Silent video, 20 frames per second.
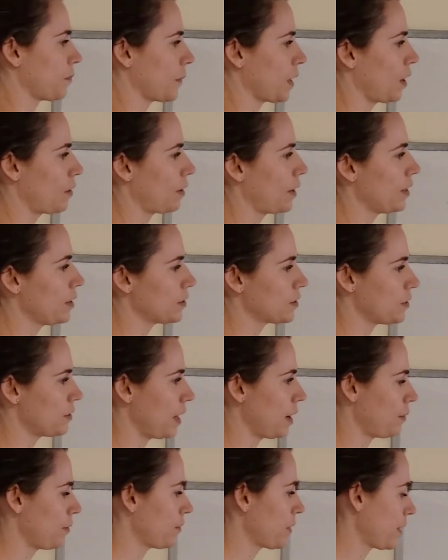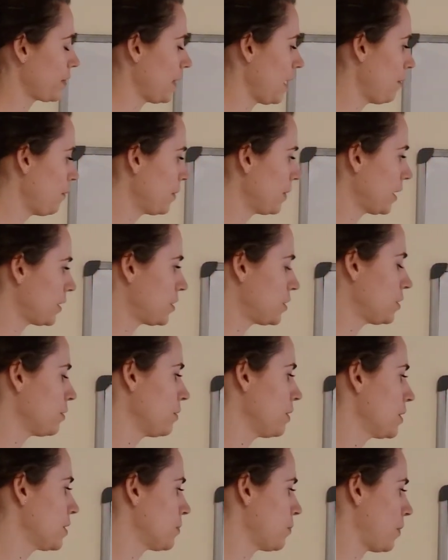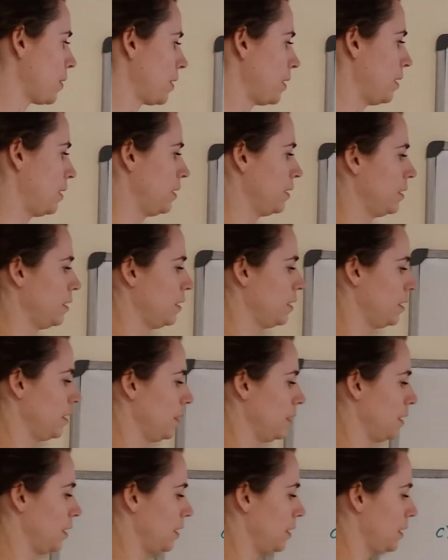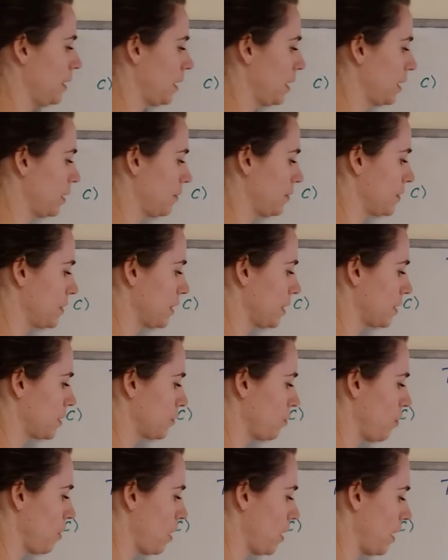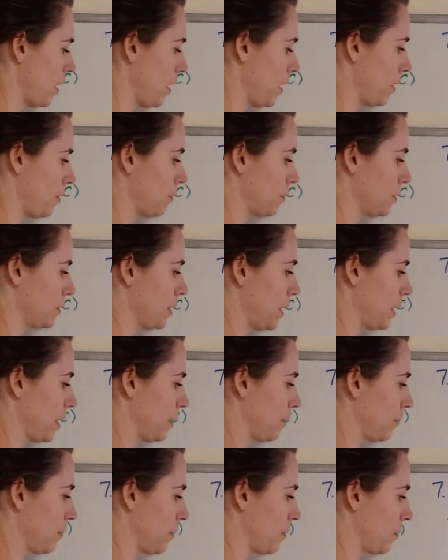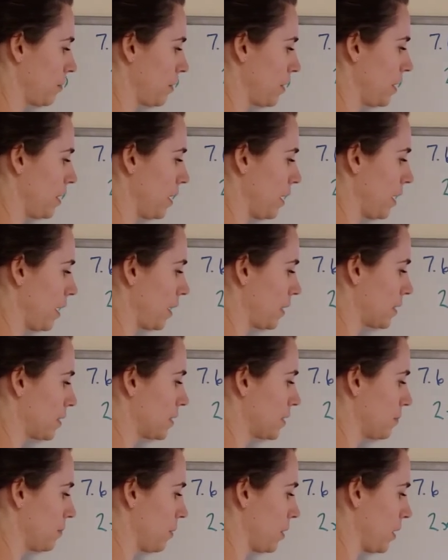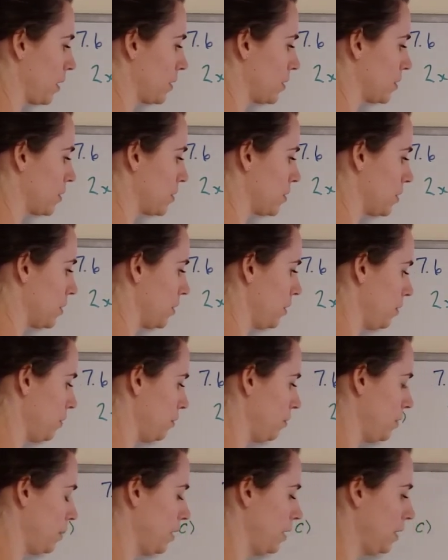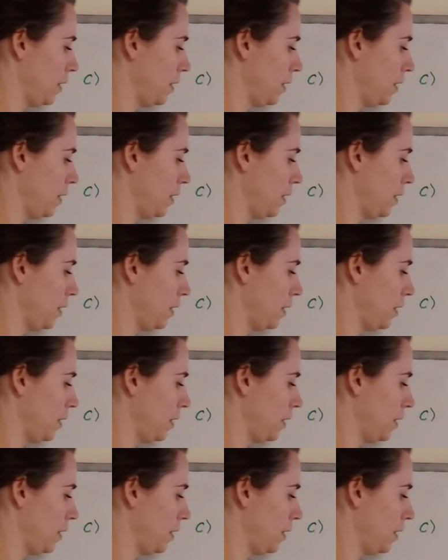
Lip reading: All right, so now we've got that one. Let's do this one. Negative 6y equals negative 3x plus 2.